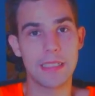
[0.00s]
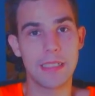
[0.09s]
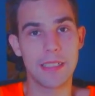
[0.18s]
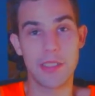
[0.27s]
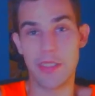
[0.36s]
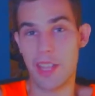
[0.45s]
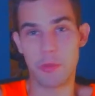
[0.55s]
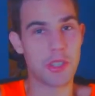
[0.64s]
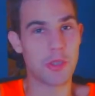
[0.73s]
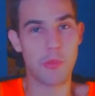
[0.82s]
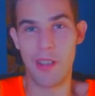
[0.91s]
So that's what
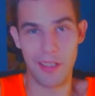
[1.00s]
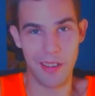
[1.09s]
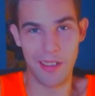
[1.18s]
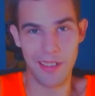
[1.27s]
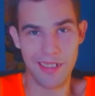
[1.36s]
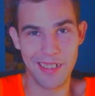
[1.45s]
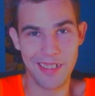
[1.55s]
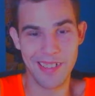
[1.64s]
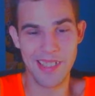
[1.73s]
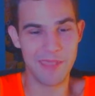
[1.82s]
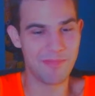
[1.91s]
you want, huh?
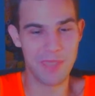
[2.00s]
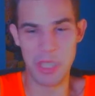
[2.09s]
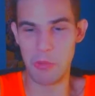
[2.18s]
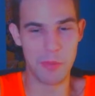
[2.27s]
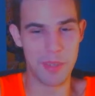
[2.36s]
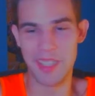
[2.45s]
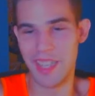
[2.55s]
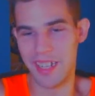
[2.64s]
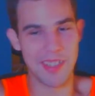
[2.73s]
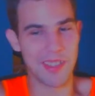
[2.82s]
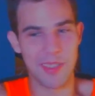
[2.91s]
You want me to take
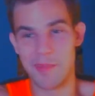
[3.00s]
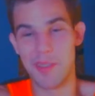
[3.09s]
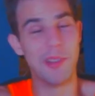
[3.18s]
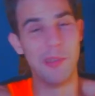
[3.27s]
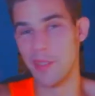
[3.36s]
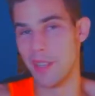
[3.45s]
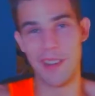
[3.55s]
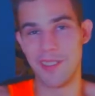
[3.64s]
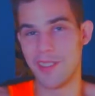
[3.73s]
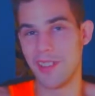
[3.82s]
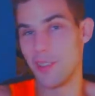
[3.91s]
another two
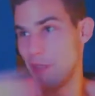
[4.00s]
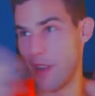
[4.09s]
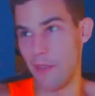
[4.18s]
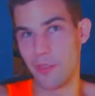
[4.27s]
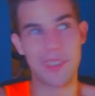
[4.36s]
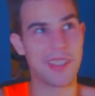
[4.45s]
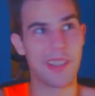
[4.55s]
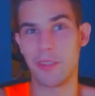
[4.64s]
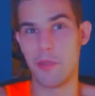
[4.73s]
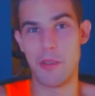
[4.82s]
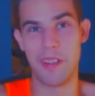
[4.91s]
years to do every single
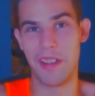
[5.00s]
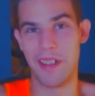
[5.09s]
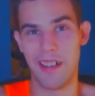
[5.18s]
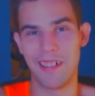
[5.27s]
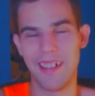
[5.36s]
movie, huh?